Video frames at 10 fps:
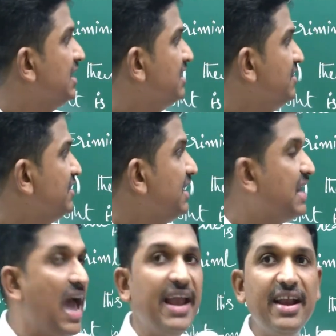it is a
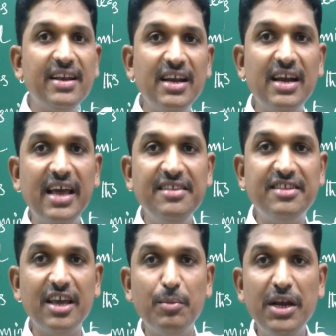directed line
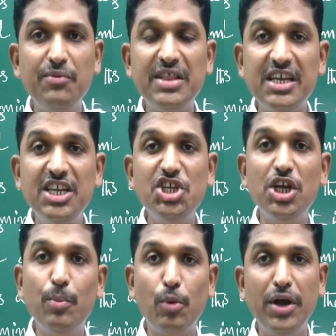segment with
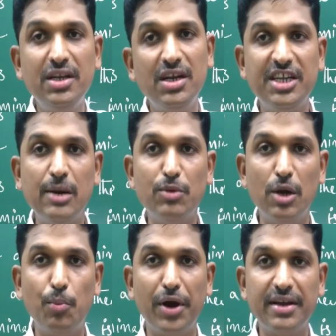initial point and terminal
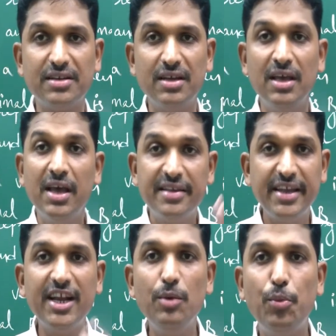point.
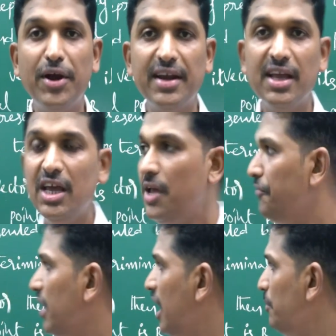Second point, if
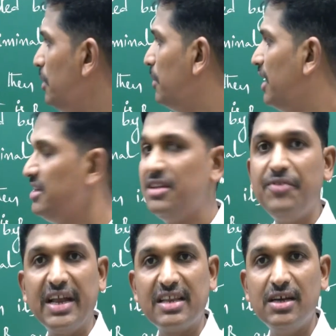AB bar is a
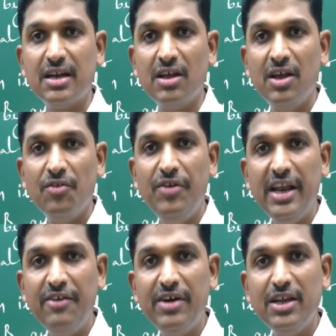vector,
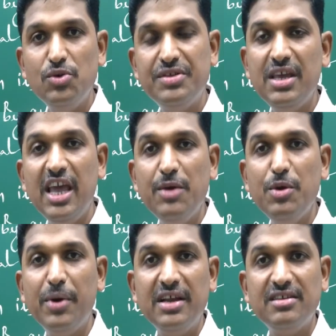whenever you see AB
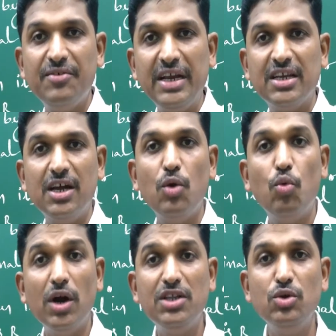bar is a vector,
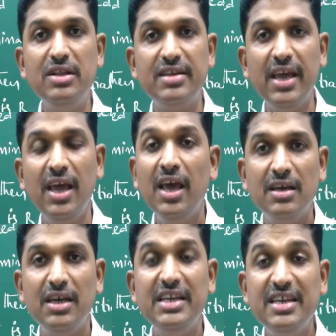what you will say?
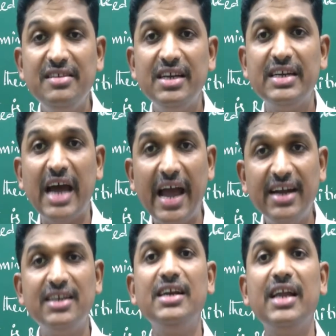It is a
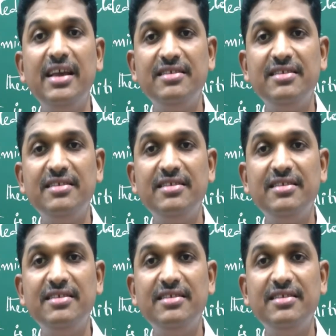directed line